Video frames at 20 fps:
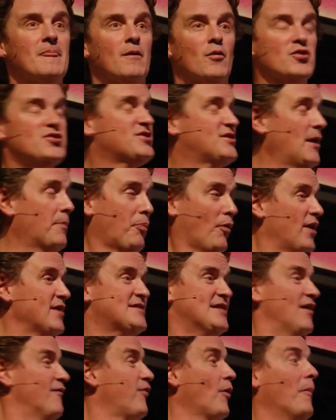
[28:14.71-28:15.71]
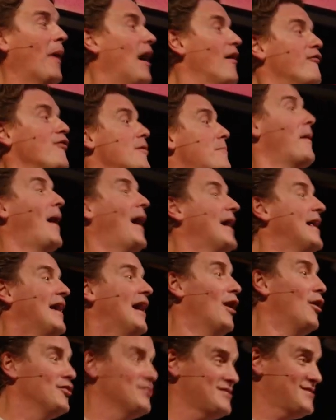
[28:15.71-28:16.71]
which separates him from everybody
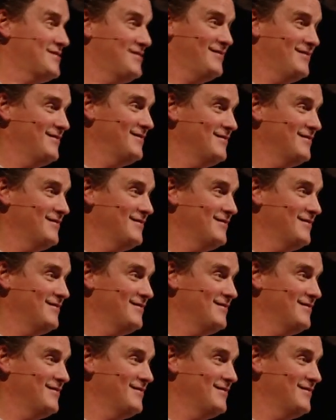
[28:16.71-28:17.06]
else.